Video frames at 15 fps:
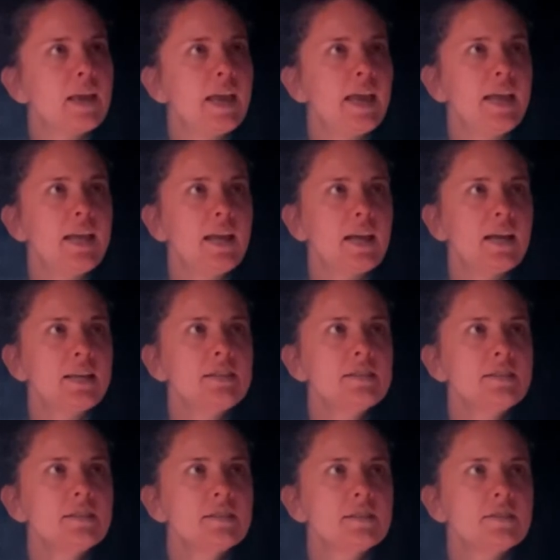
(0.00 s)
and
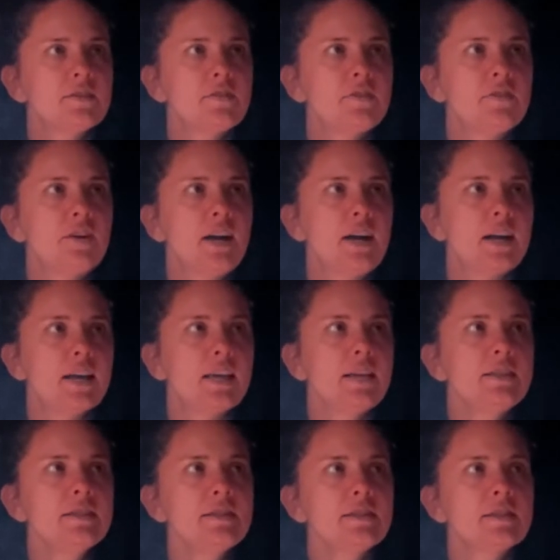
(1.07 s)

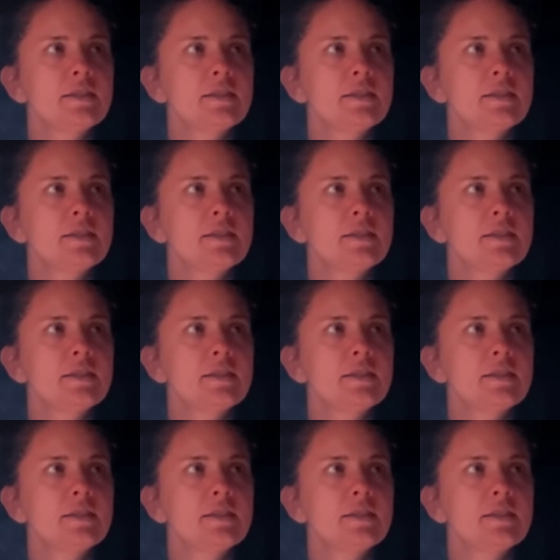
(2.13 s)
find